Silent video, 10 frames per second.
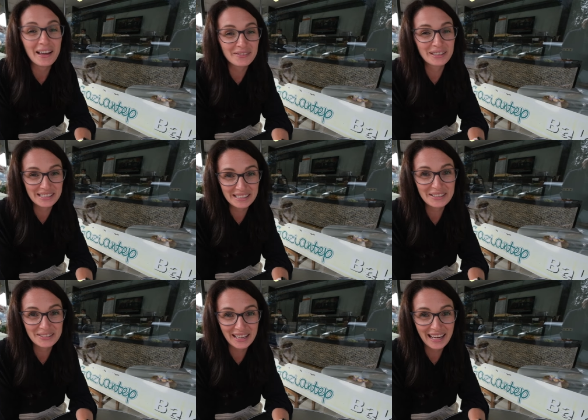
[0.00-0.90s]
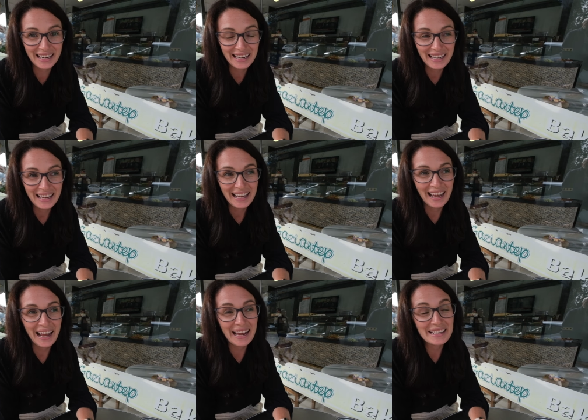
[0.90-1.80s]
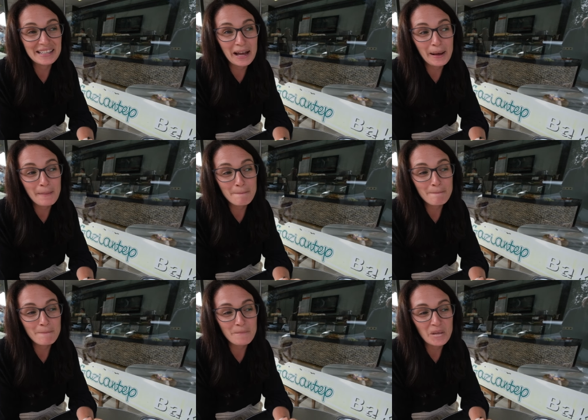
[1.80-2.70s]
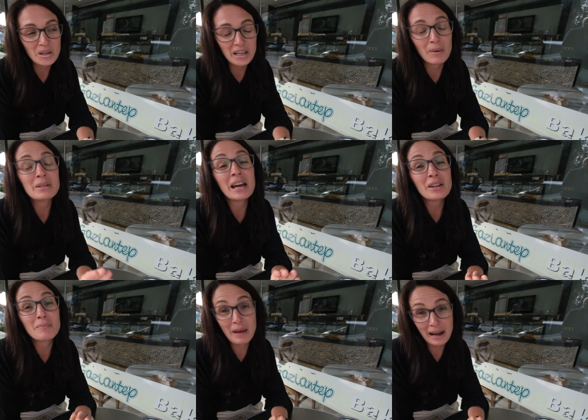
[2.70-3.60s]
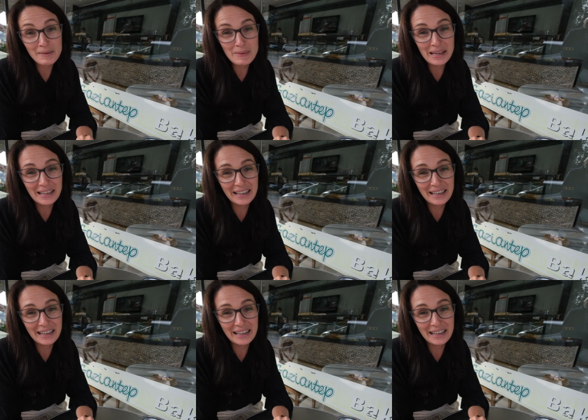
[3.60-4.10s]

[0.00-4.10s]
every single day. And um, yeah, we dialed it back a bit